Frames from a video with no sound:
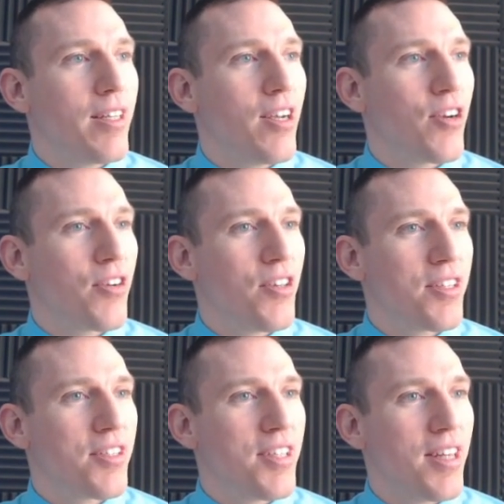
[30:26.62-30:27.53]
here you can
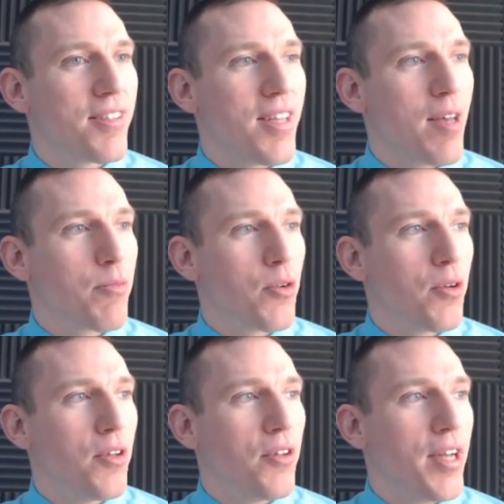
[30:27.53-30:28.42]
see the sim's going a
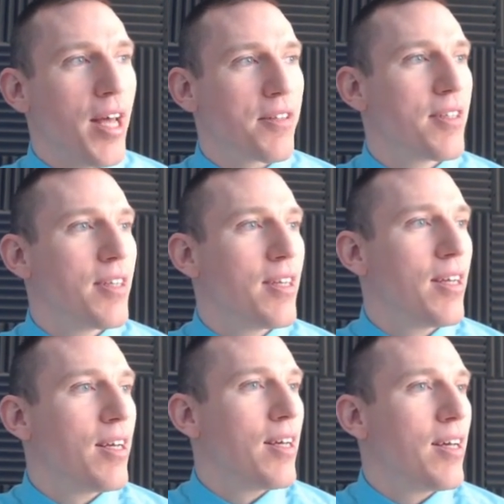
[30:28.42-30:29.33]
little nuts.
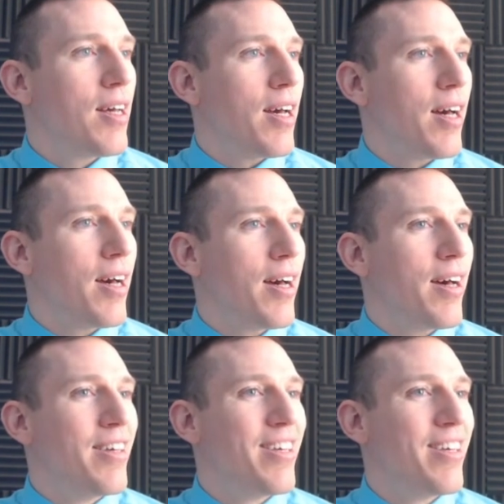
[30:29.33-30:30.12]
Uh,